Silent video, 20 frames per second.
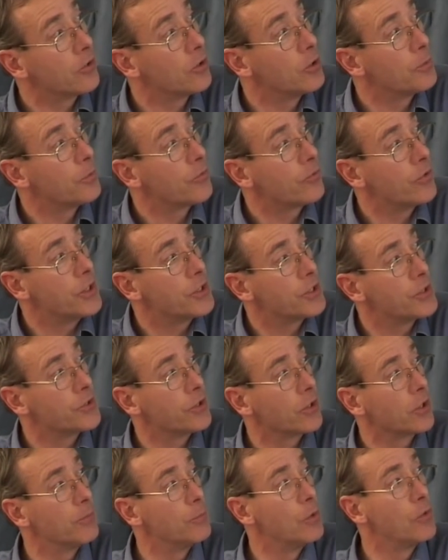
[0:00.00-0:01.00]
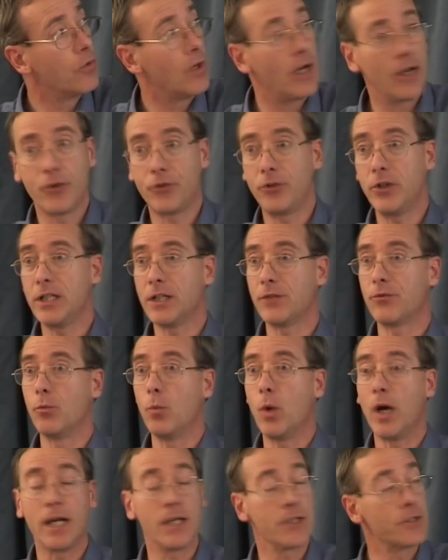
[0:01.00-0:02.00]
a group of creatures that can move around in three
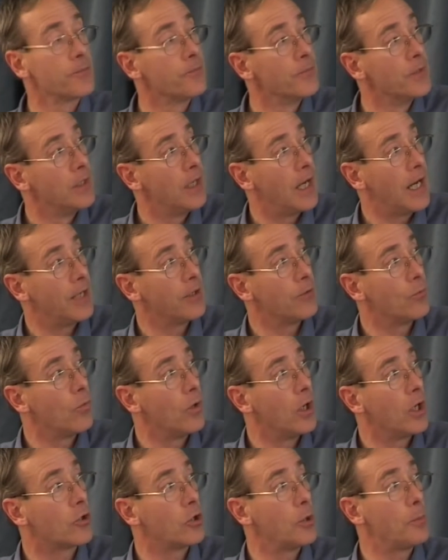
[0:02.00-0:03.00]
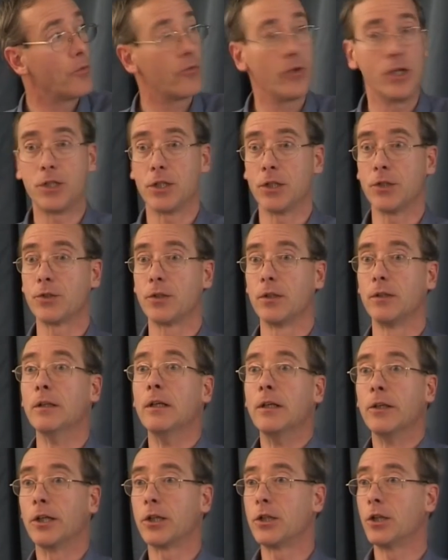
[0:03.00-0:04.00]
different ways, and a group of creatures
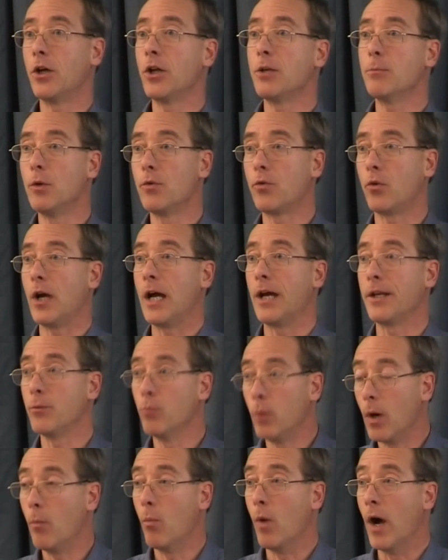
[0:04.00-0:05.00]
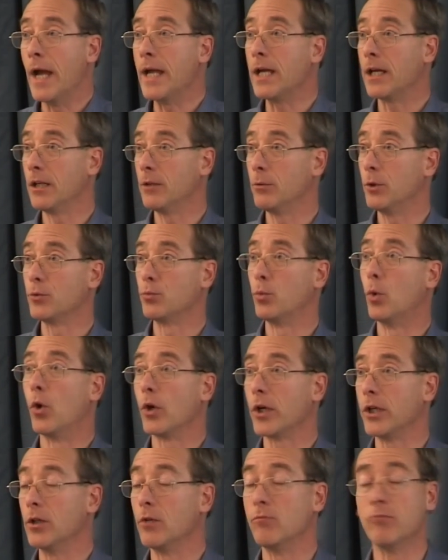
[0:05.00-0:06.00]
that can only move around in one way, in other words,
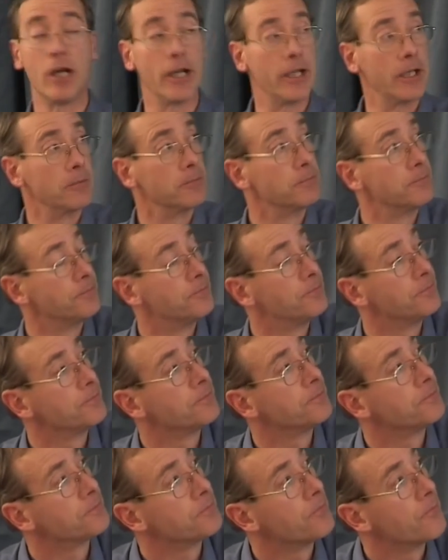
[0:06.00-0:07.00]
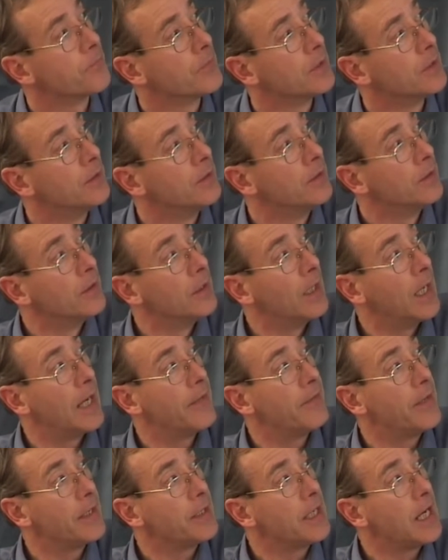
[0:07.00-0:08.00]
walking or running.
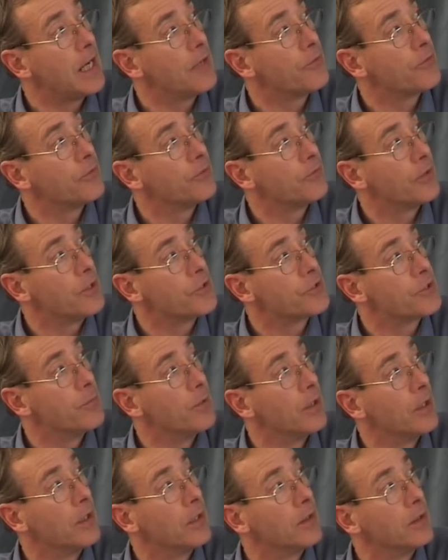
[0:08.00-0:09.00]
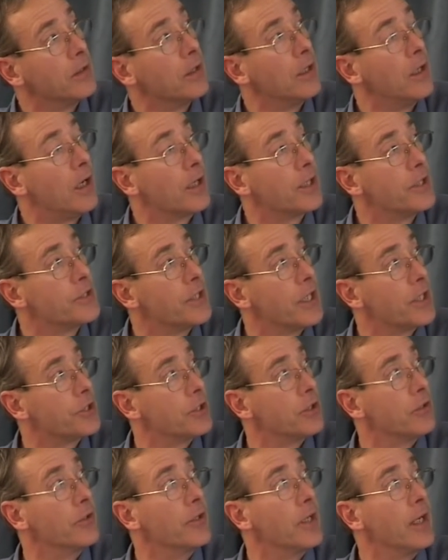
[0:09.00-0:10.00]
And they have very similar
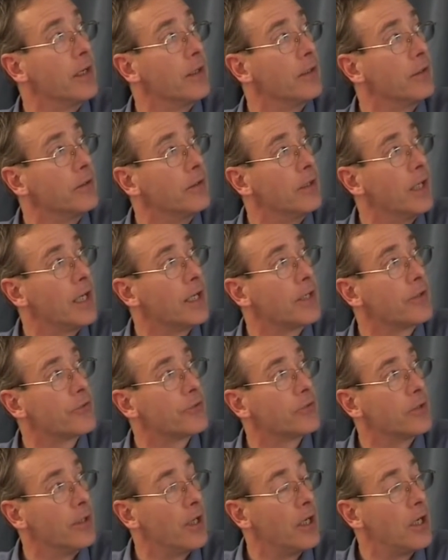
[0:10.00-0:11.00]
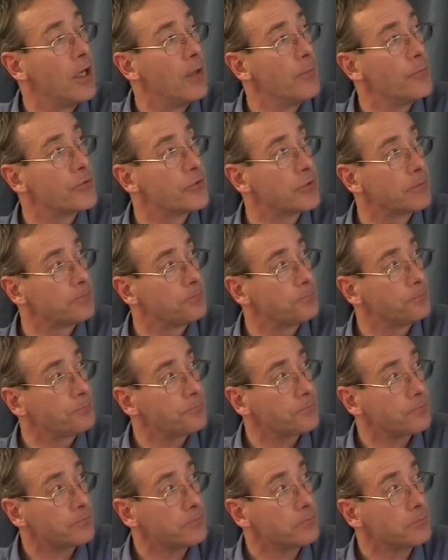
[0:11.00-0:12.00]
architecture in their legs and arms,
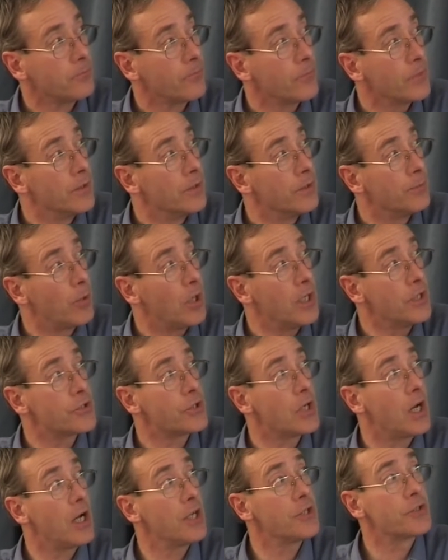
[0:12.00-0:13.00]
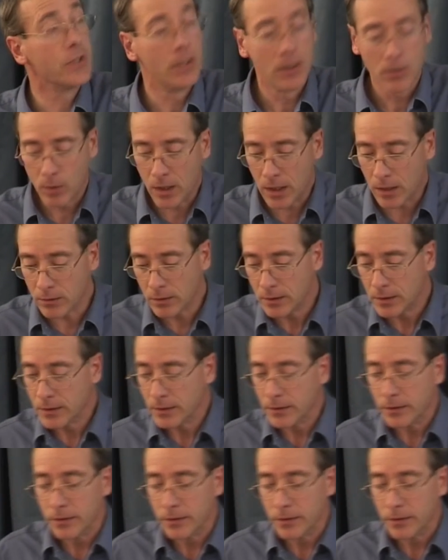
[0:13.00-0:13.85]
the brain size, well,